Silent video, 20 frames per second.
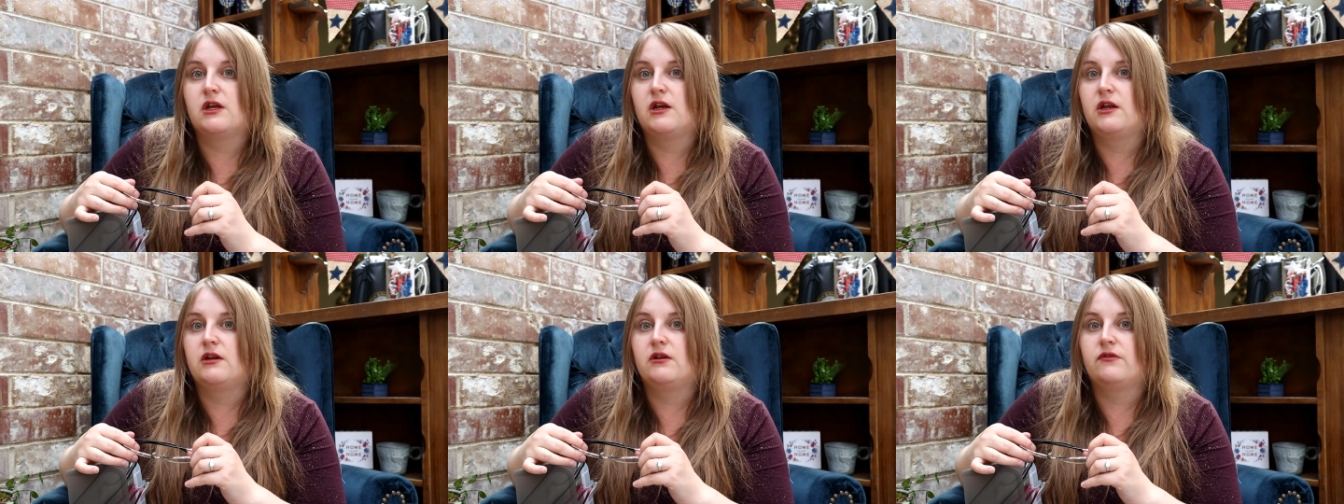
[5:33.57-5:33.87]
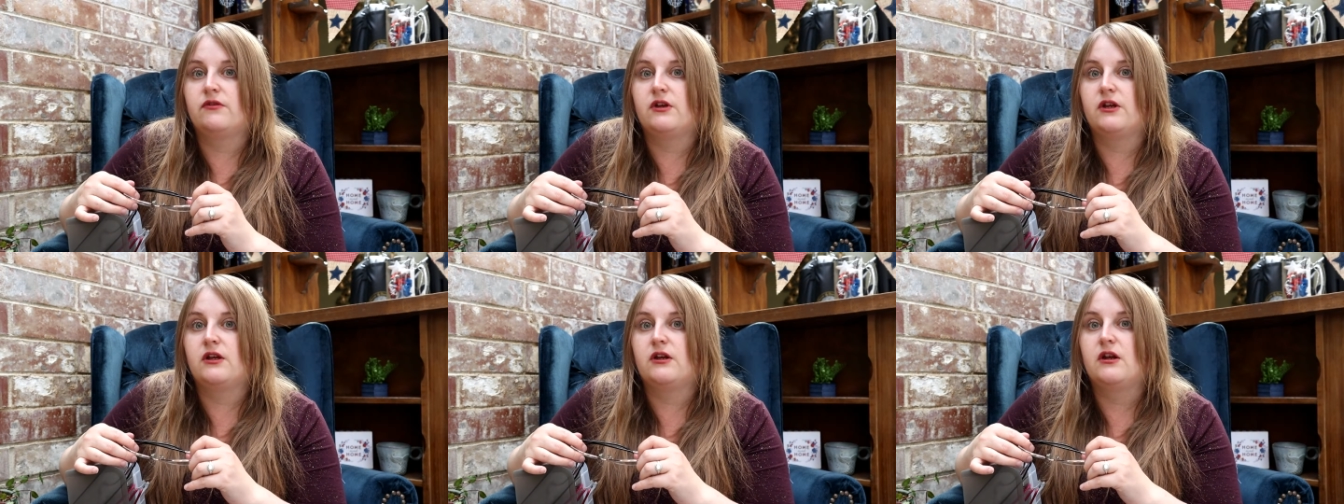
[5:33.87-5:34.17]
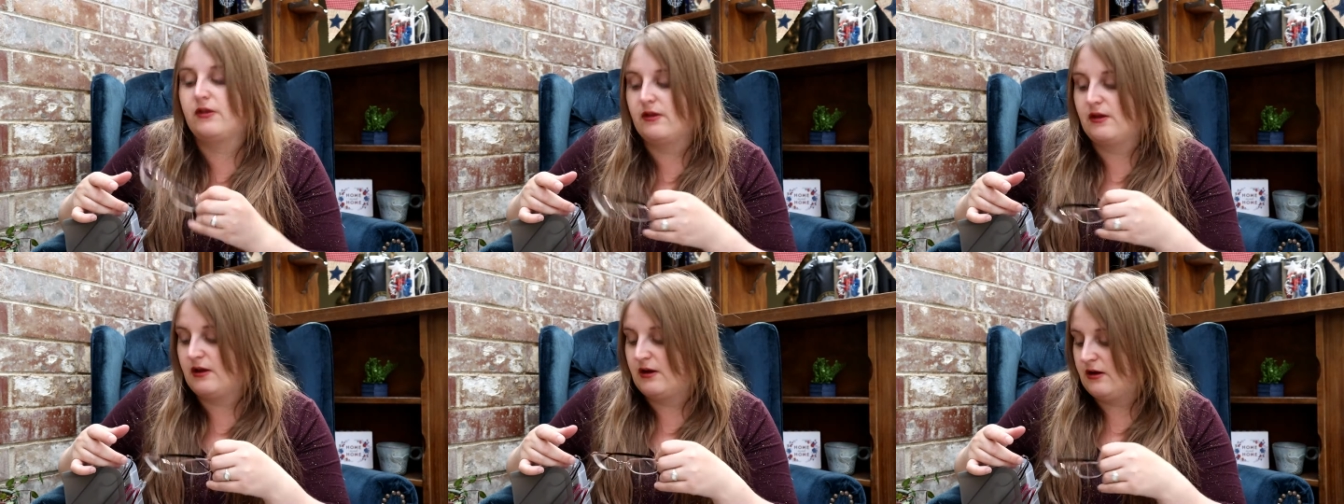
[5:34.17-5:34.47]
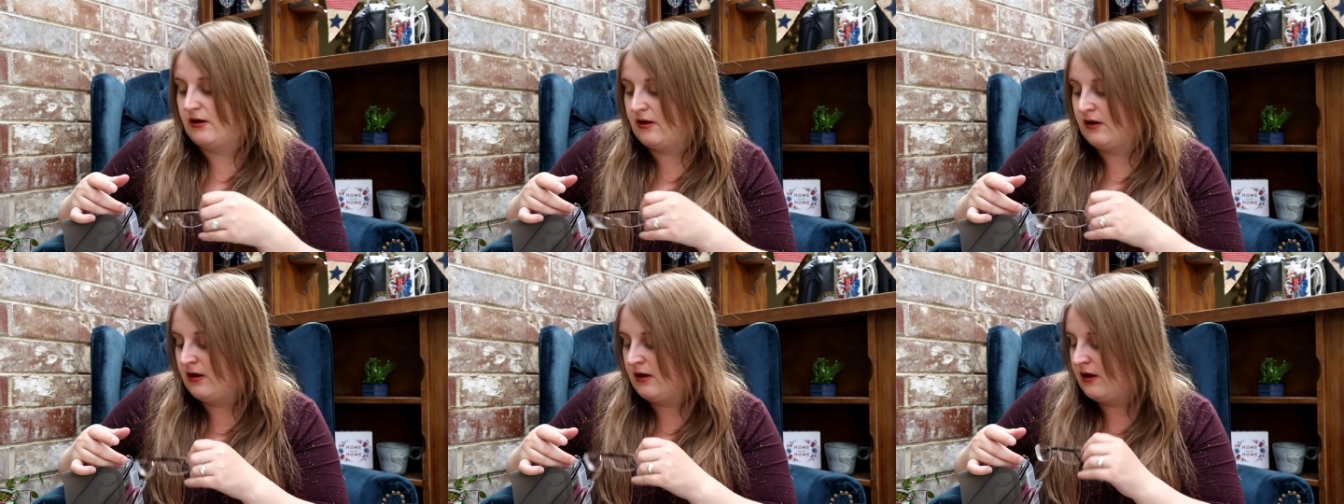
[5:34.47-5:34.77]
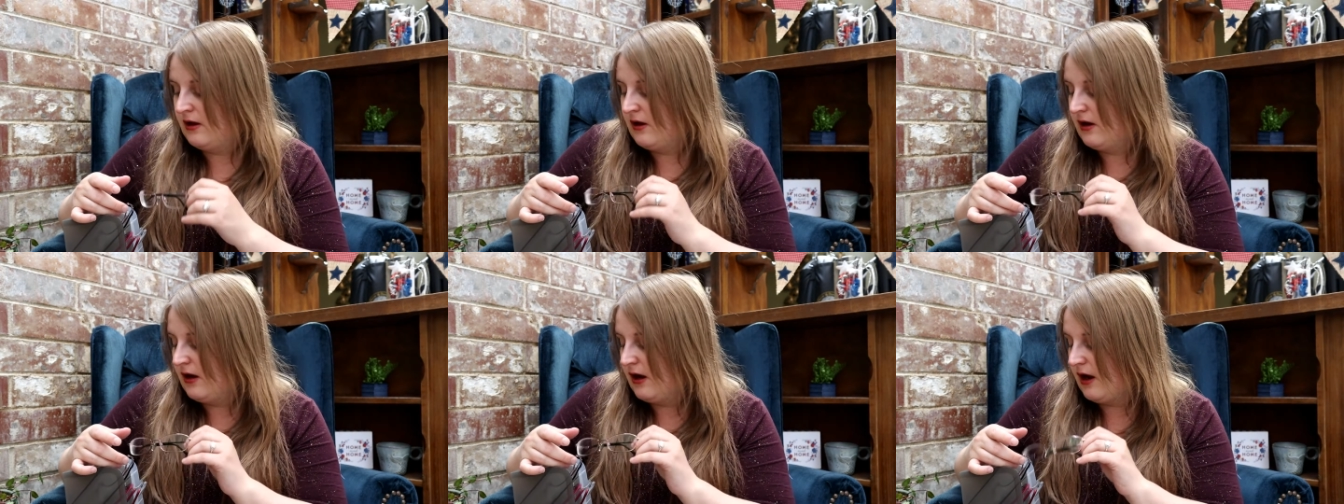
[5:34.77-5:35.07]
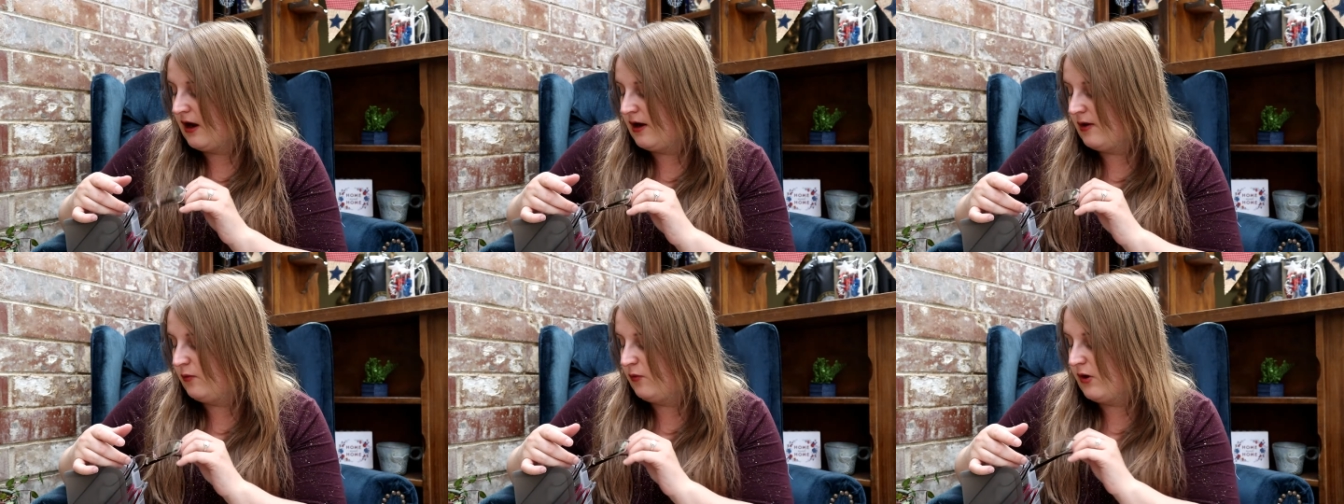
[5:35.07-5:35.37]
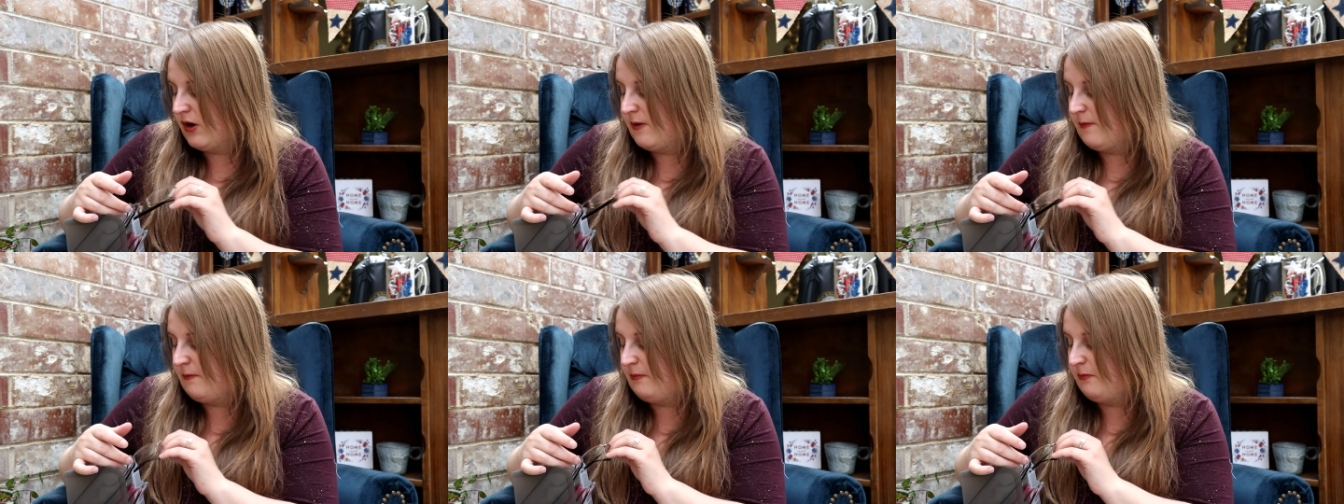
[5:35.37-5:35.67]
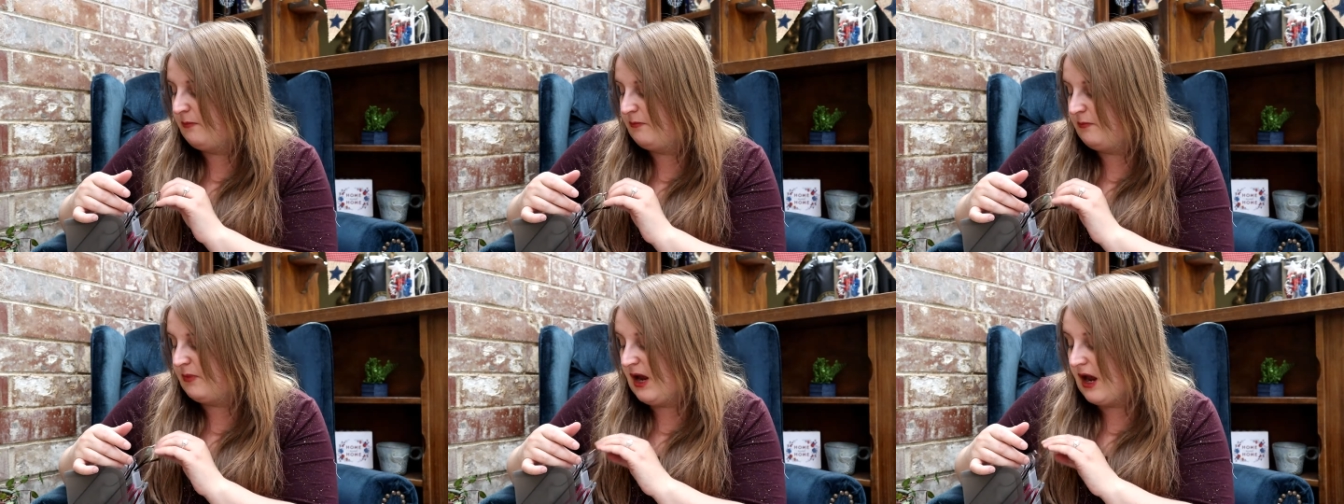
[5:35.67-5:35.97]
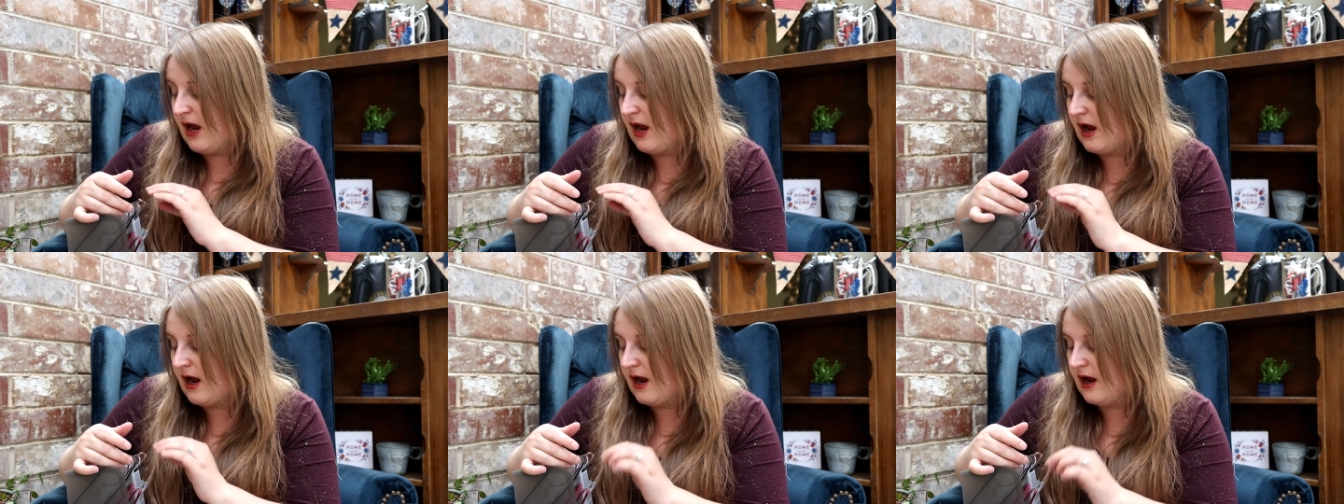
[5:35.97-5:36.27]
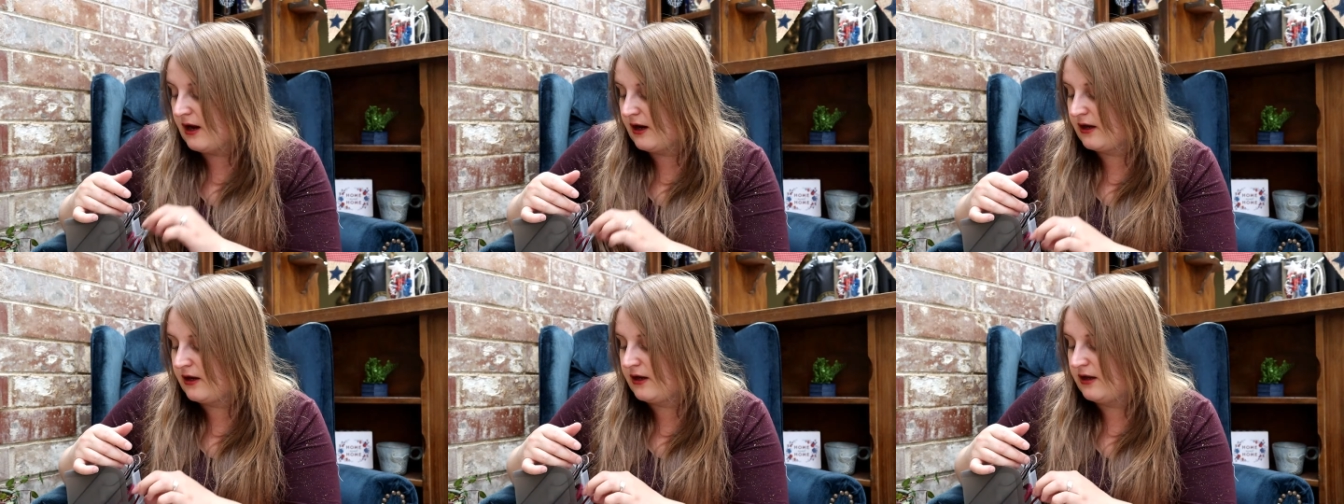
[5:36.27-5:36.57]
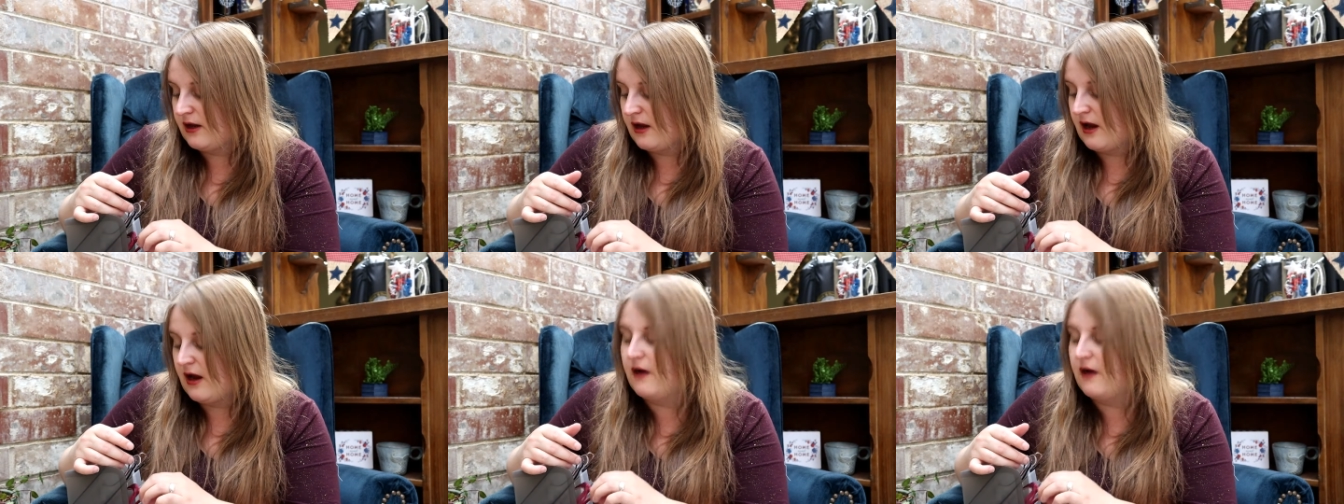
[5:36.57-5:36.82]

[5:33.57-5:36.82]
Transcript: the end of it. And then I went back,